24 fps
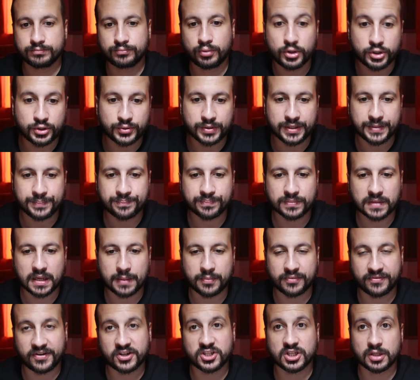poetry,
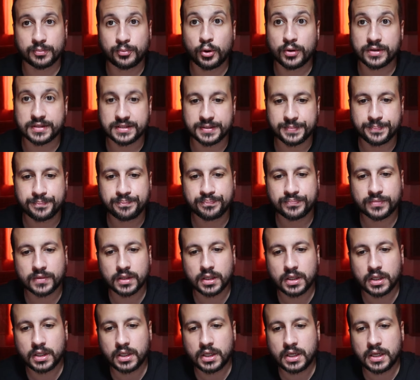a professional poet.
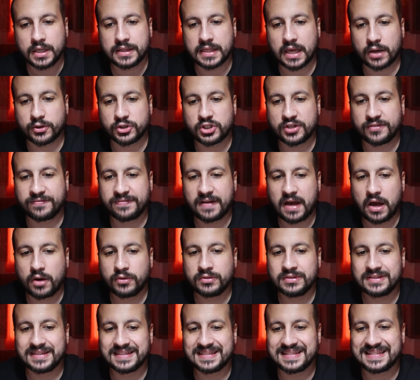Now, she
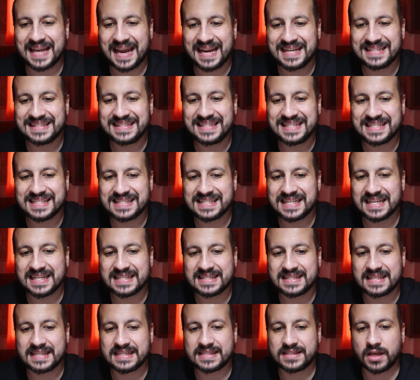found
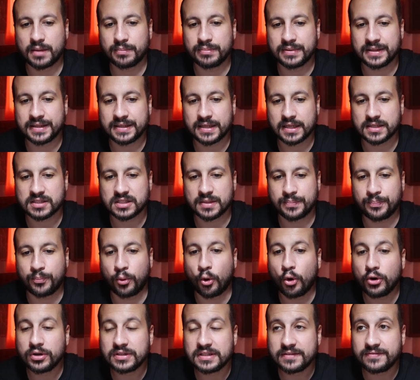1960s Dublin a
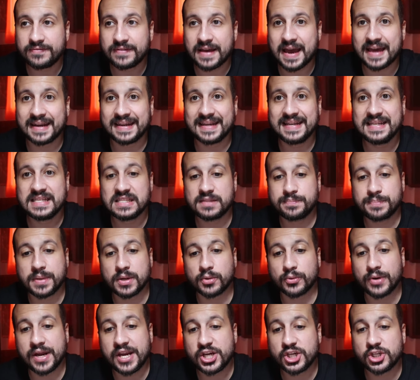supportive and
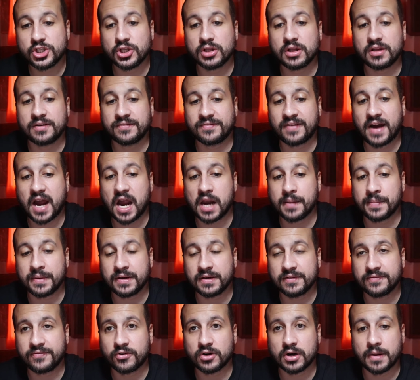inspirational
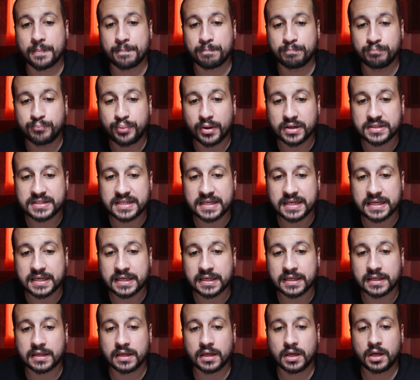environment for a
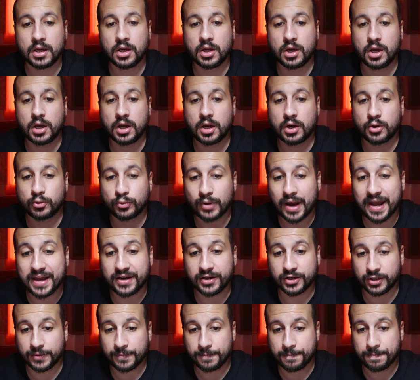budding
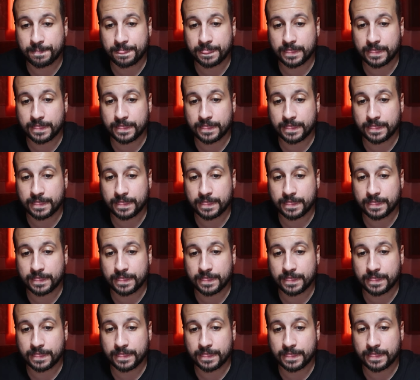writer.